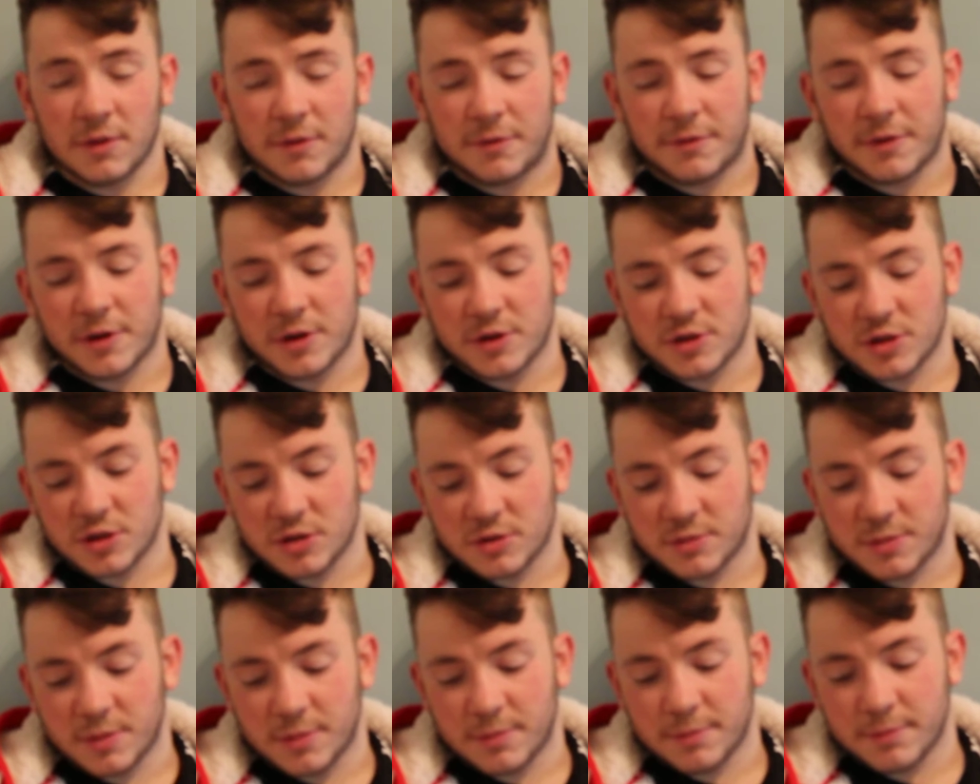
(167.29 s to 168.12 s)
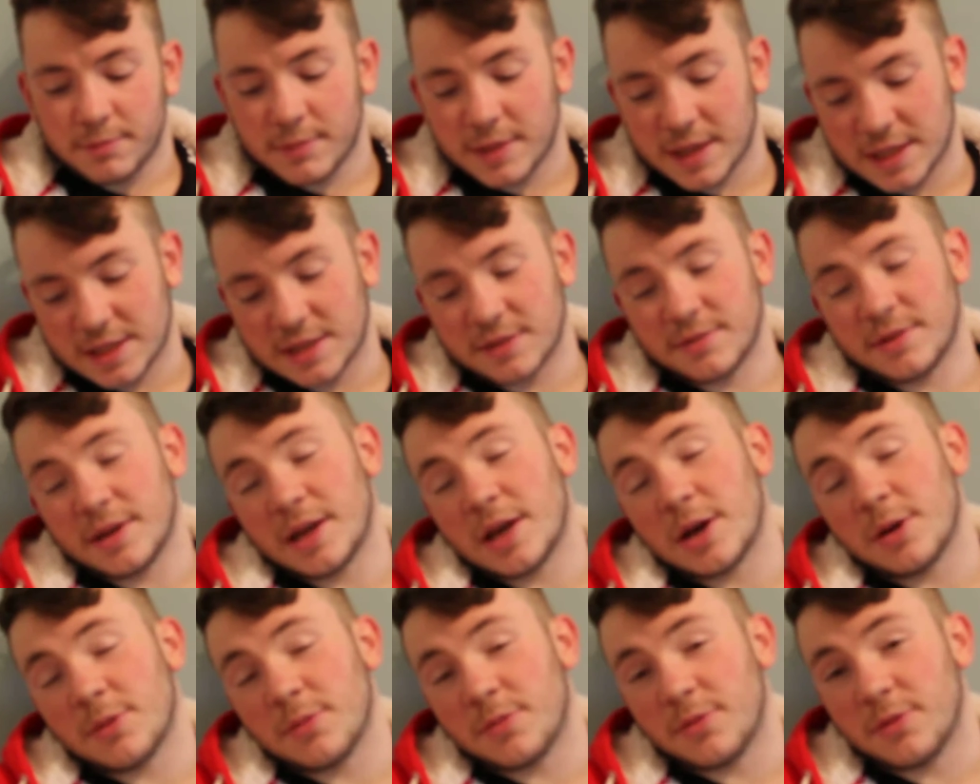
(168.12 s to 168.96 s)
and Photoshop's been massively
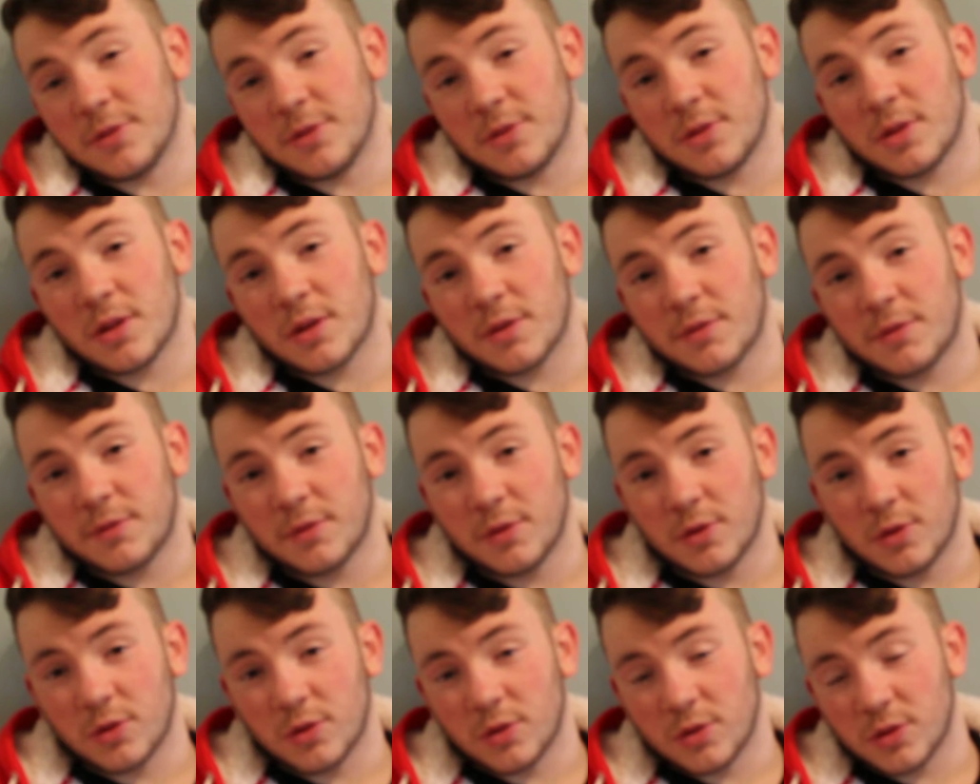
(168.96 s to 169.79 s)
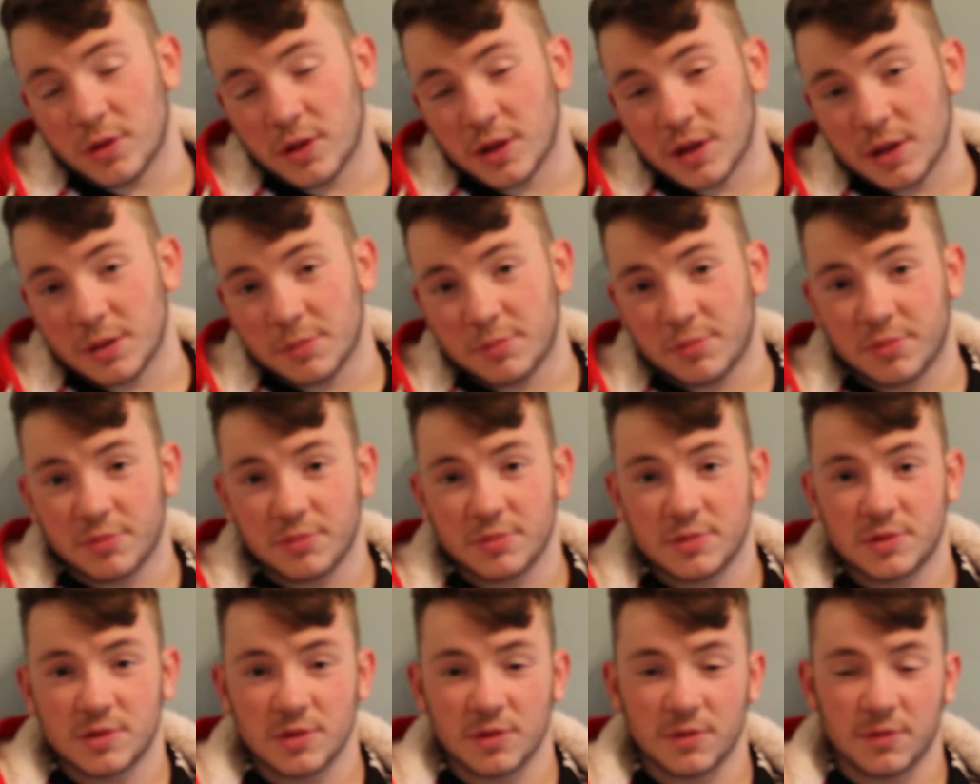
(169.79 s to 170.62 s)
helpful for the
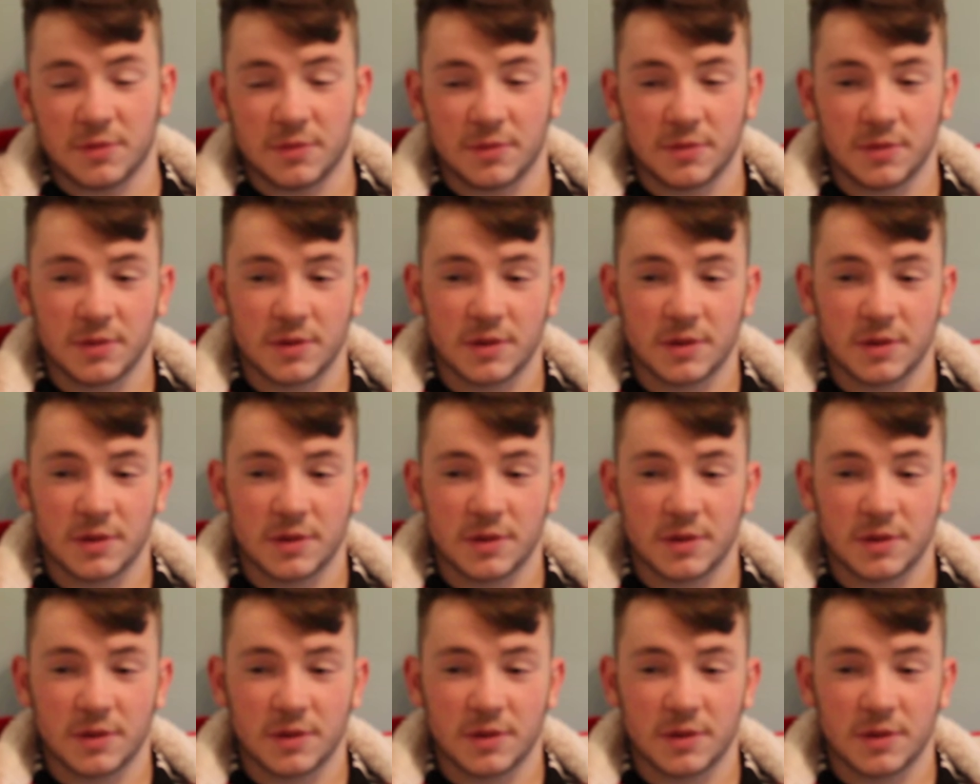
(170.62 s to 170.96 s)
sort of